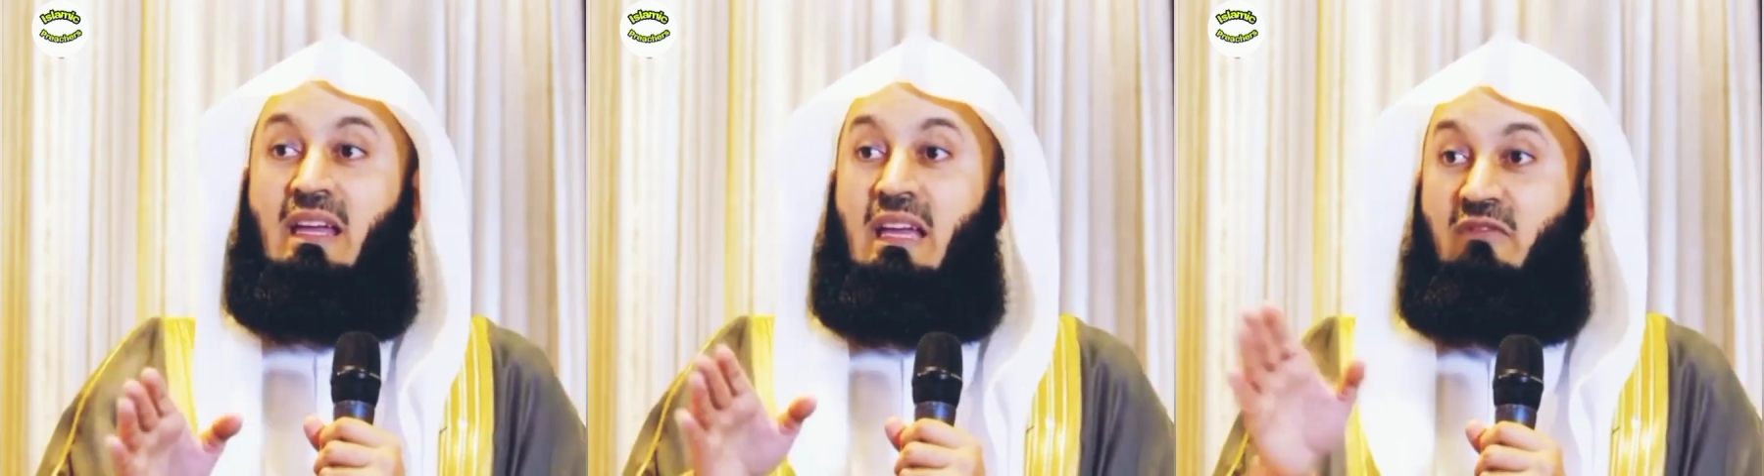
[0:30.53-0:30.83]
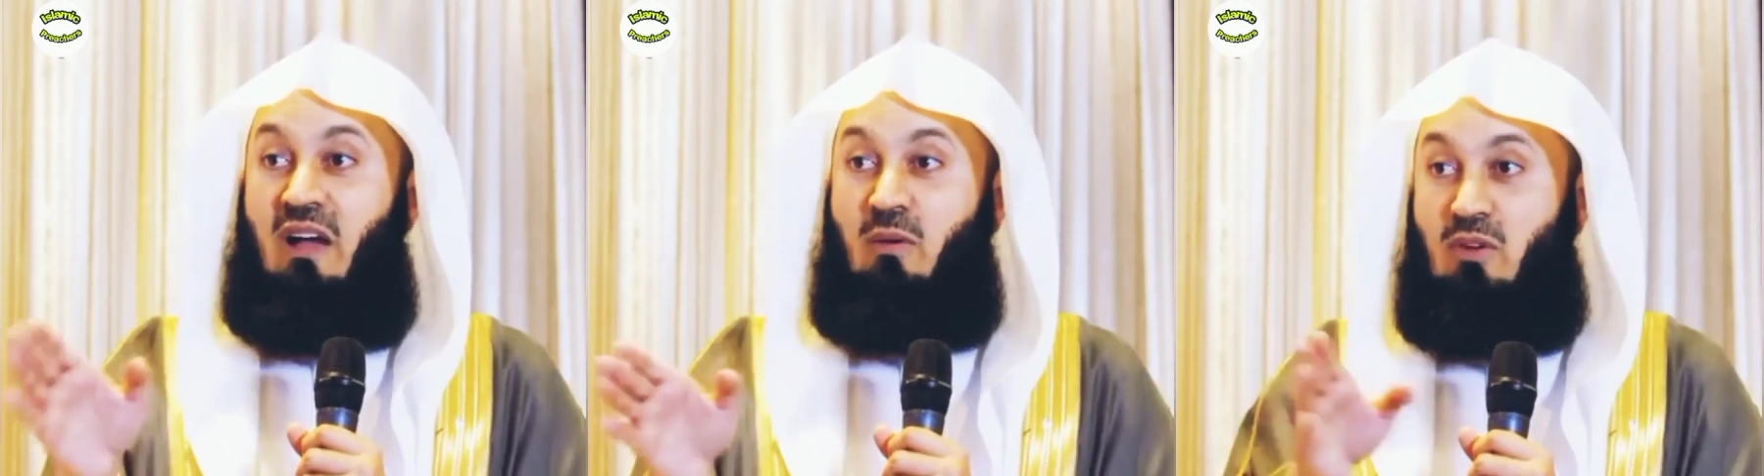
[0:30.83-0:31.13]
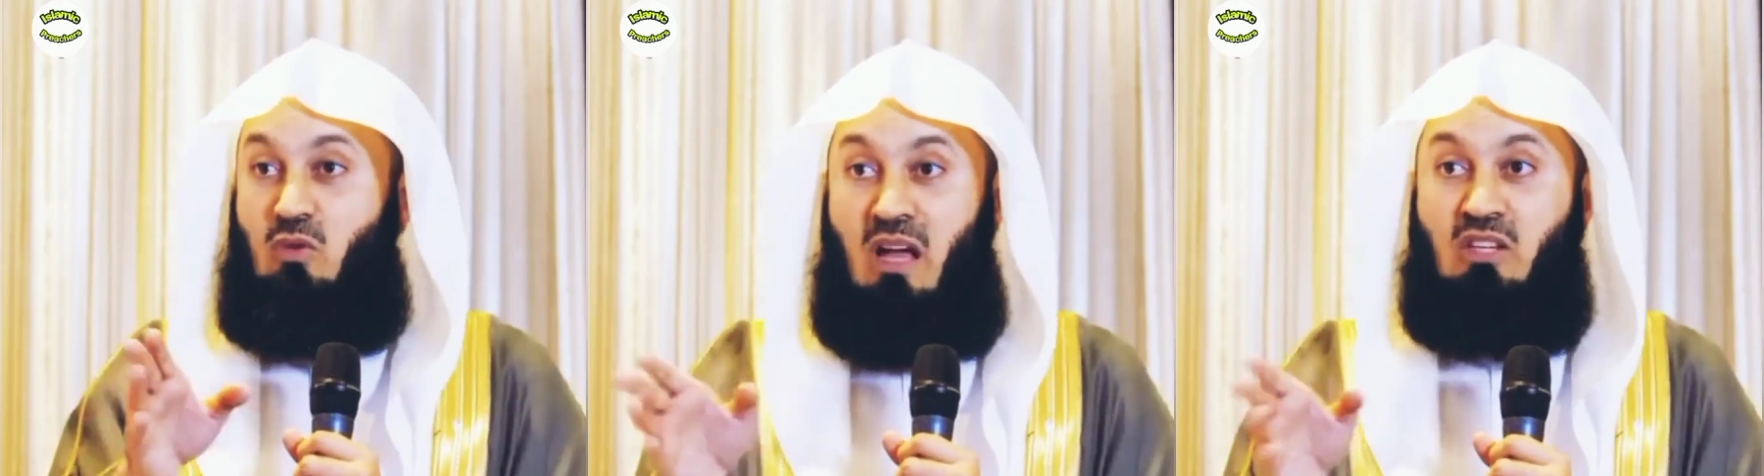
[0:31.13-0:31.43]
if I were
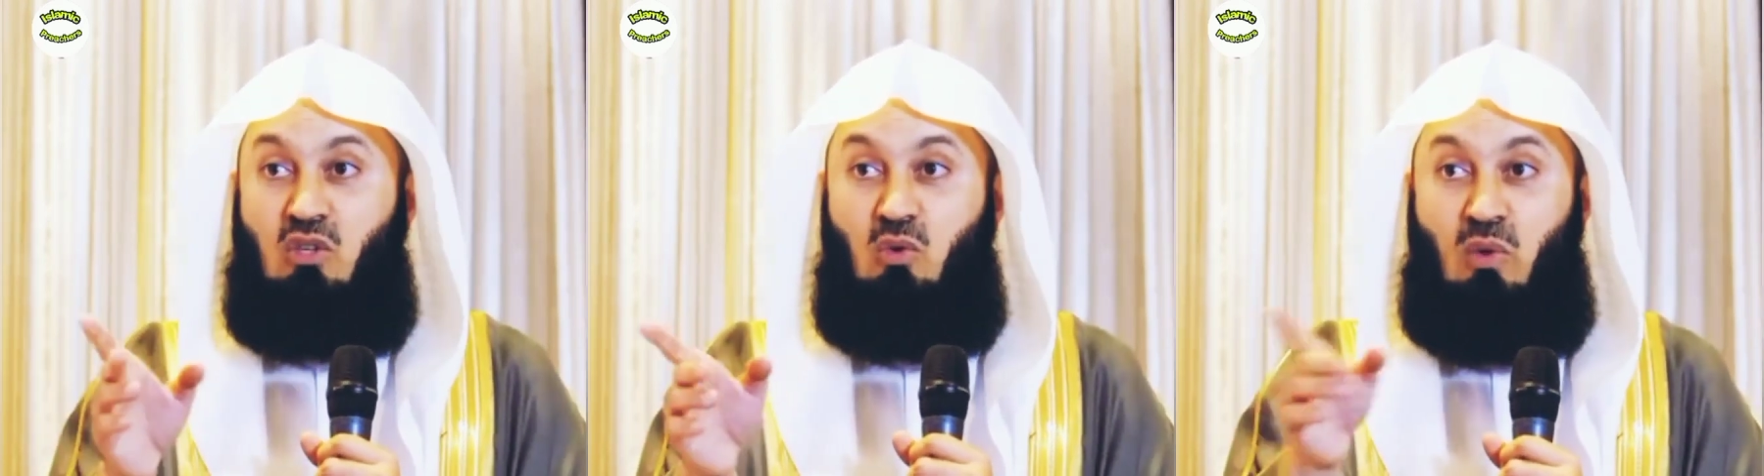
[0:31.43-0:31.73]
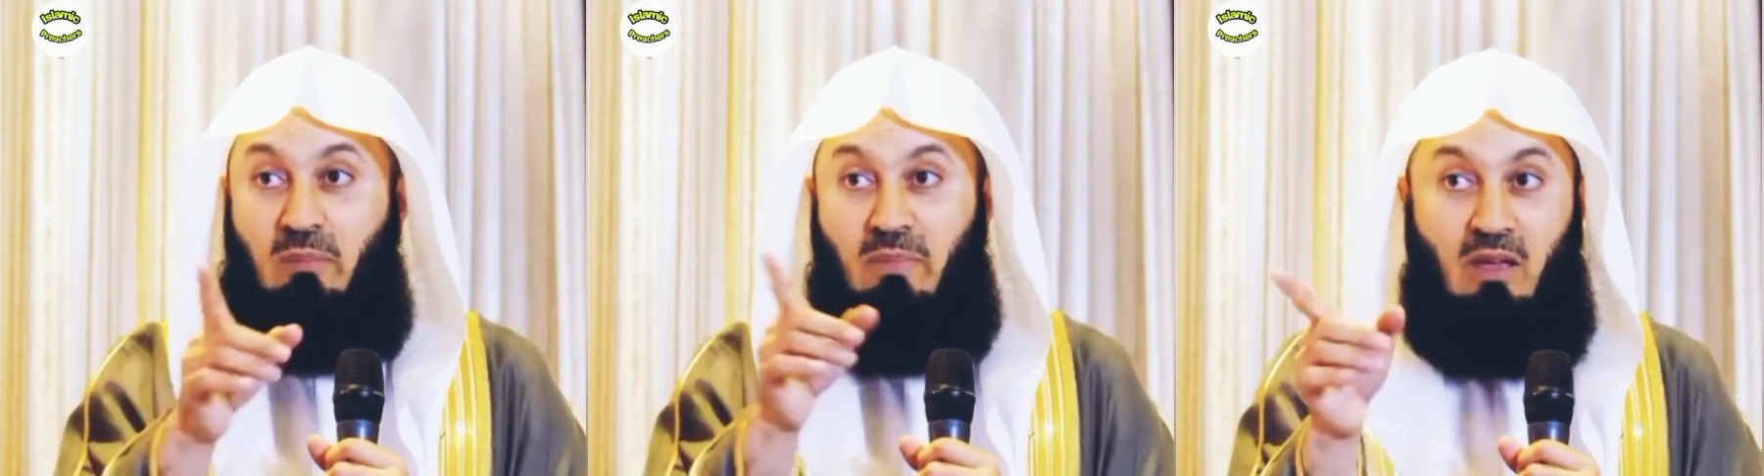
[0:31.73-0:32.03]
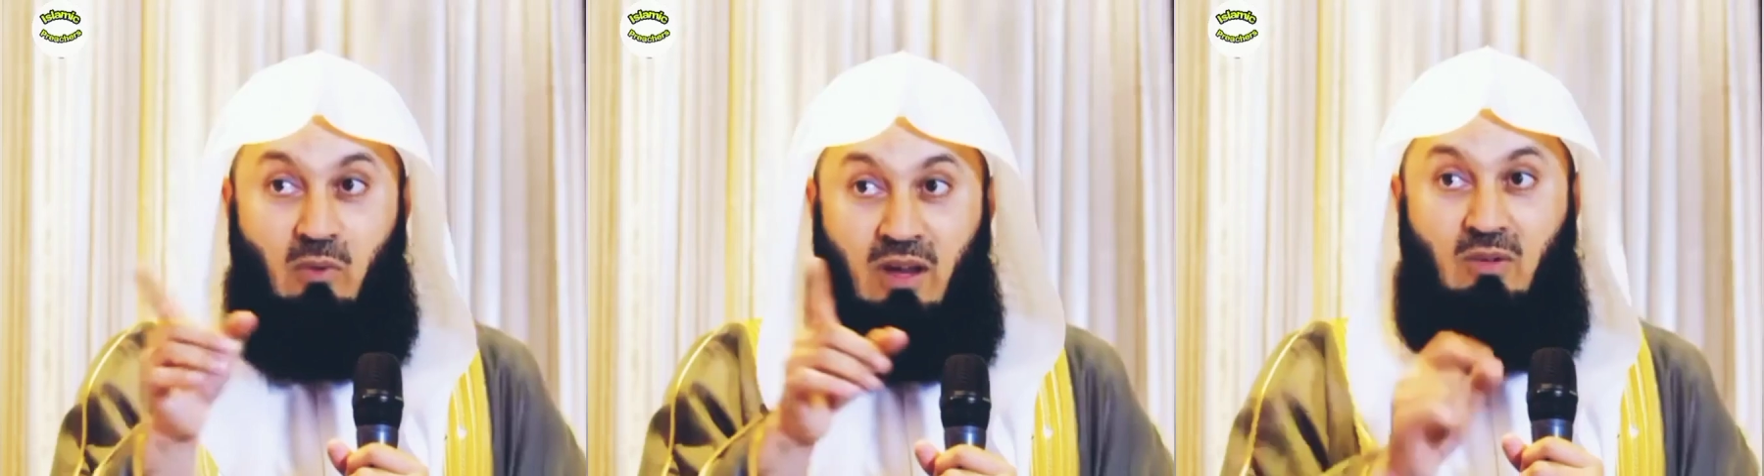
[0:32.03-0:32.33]
to ask you one
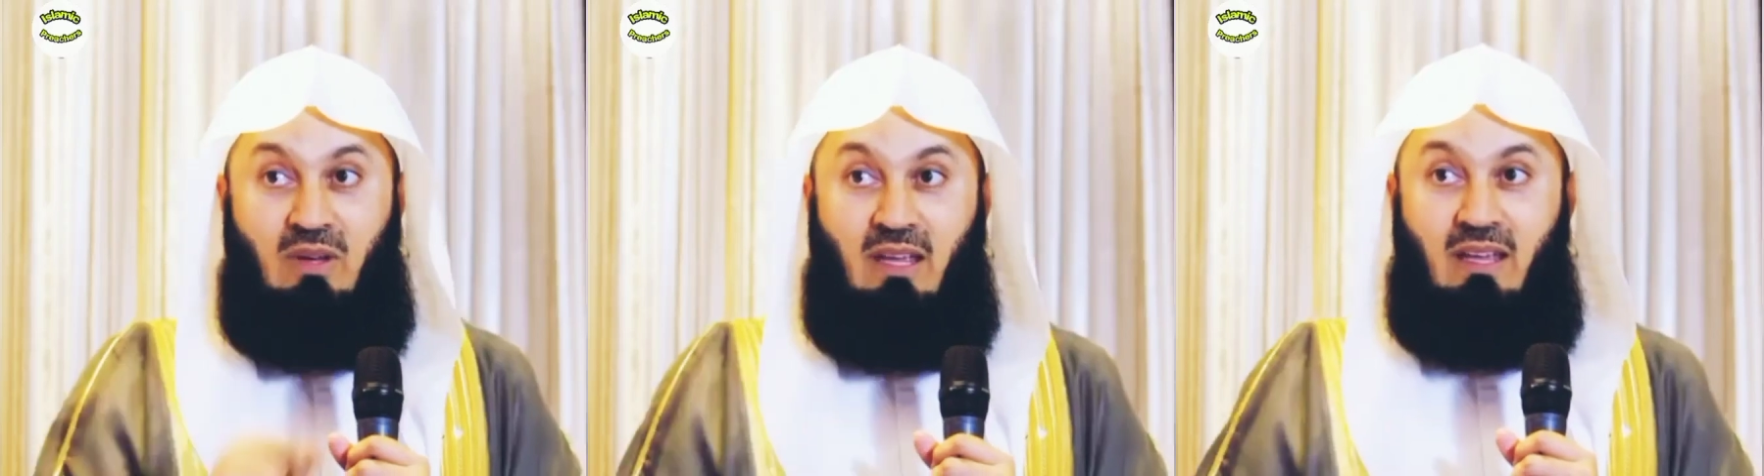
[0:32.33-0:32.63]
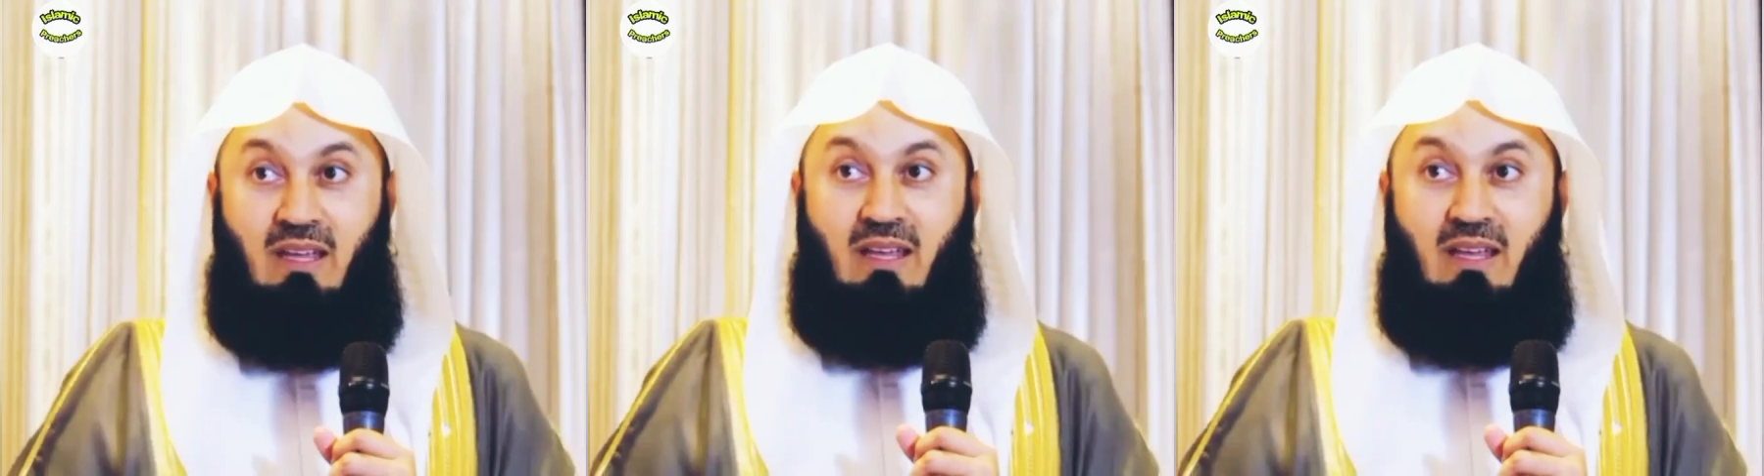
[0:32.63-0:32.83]
by one today